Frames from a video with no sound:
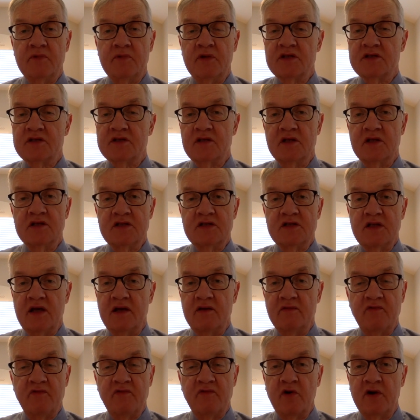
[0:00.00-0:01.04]
this is
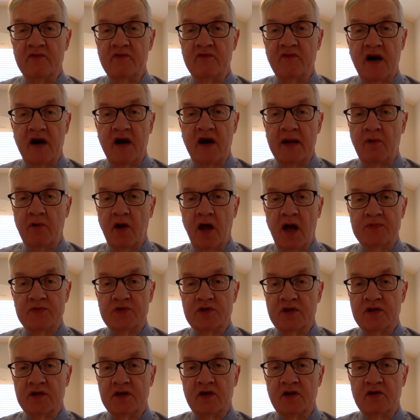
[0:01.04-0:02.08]
a very viable
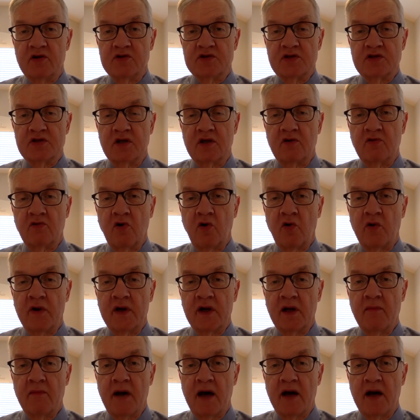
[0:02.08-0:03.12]
option. There's a
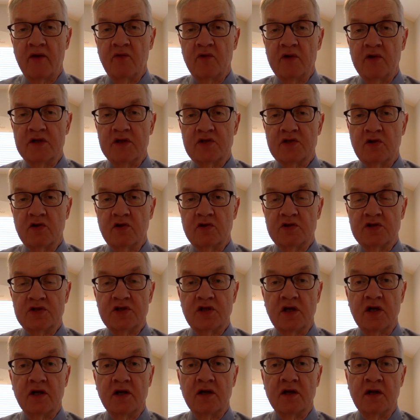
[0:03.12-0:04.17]
growing amount of research.
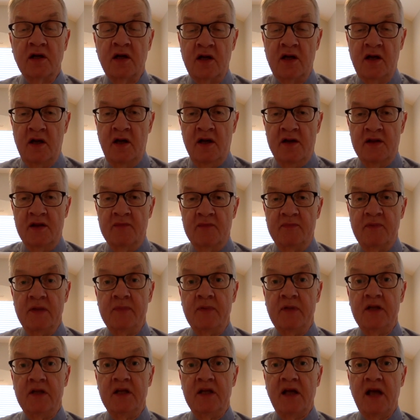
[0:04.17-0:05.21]
The
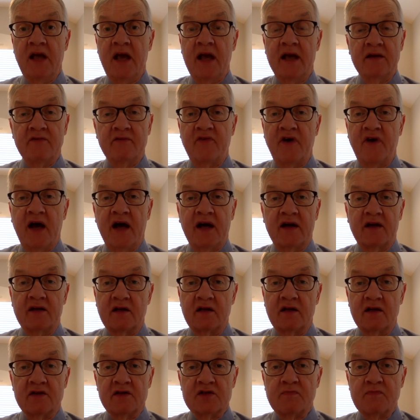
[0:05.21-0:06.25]
PPDA, in fact,
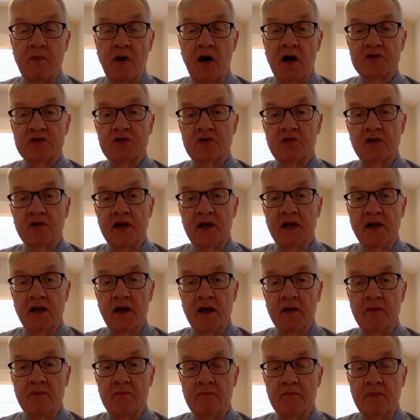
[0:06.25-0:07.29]
sponsored
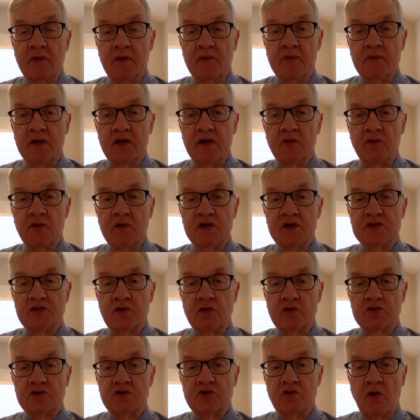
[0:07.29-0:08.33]
a big
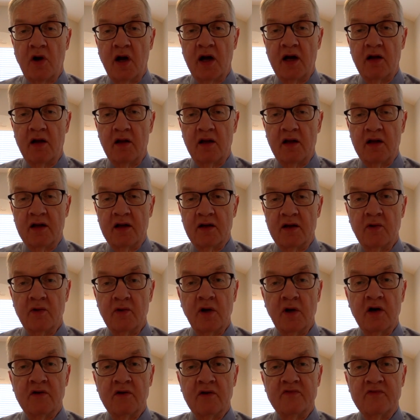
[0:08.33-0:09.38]
research trial
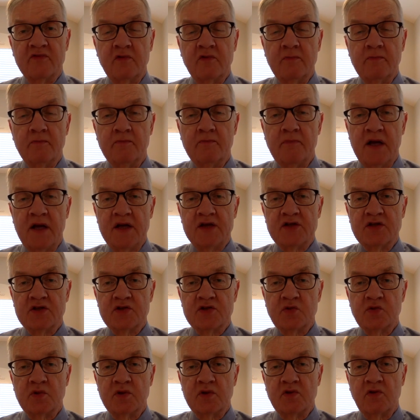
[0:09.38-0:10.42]
of patients
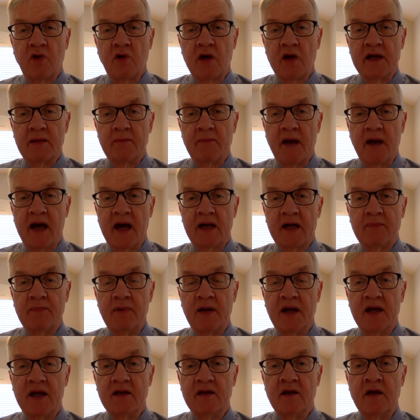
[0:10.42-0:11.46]
with chronic back
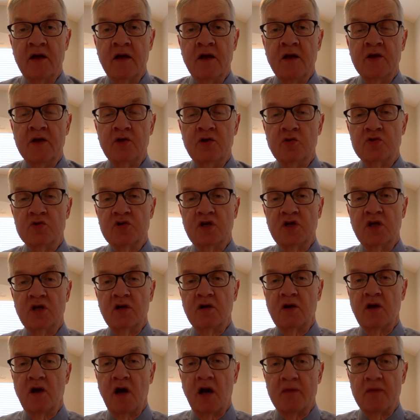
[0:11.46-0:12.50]
pain using
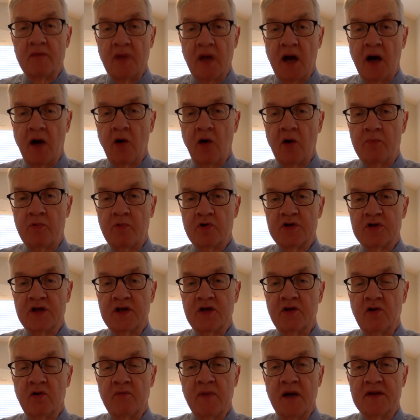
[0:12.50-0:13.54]
our
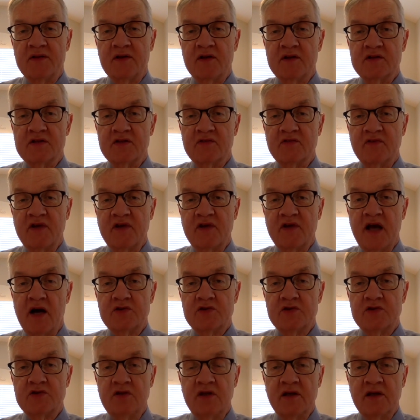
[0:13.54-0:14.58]
particular methods of
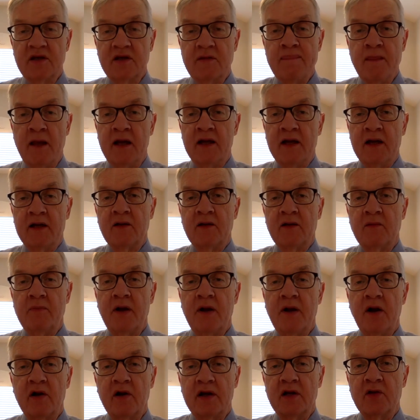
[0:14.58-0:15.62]
counseling and
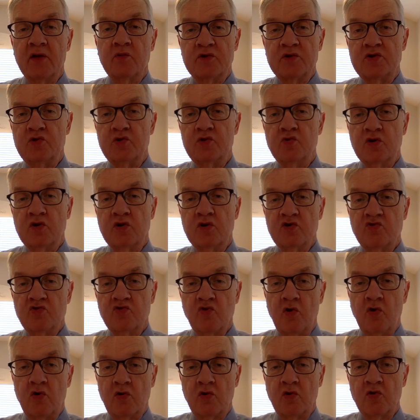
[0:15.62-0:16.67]
comparing it with 2
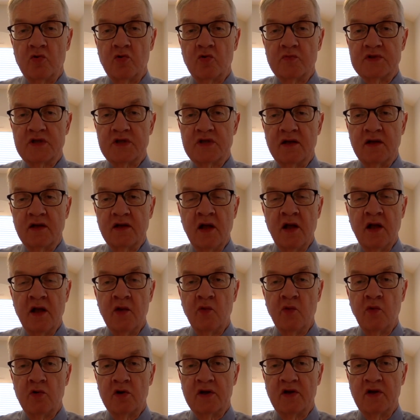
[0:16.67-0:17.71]
control groups. And
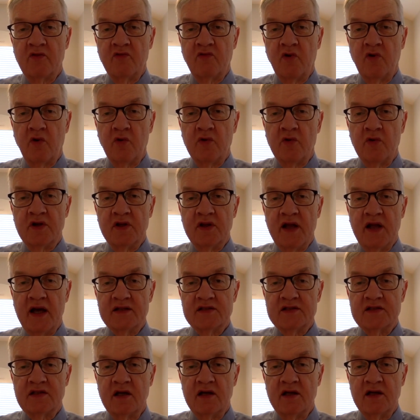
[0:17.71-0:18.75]
we're looking forward to that
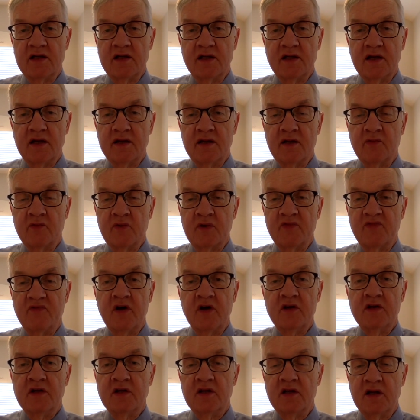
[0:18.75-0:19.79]
study that we
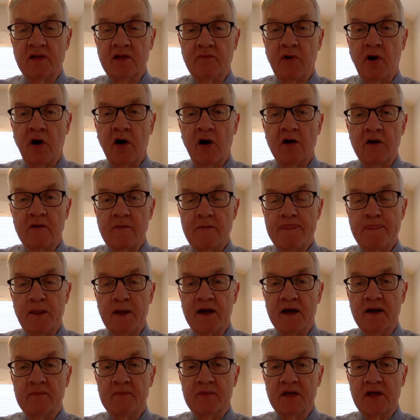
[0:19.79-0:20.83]
funded in part
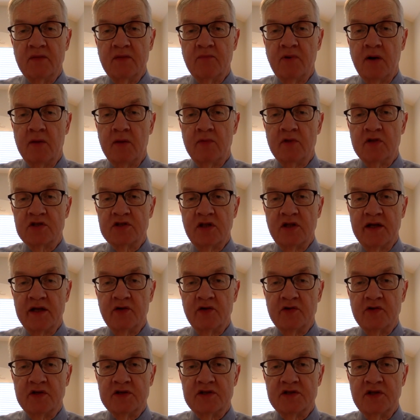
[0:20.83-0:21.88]
being published later
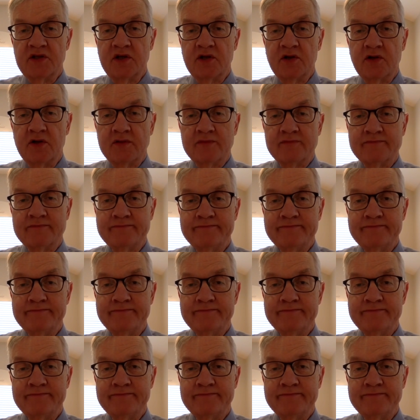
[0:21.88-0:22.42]
this year.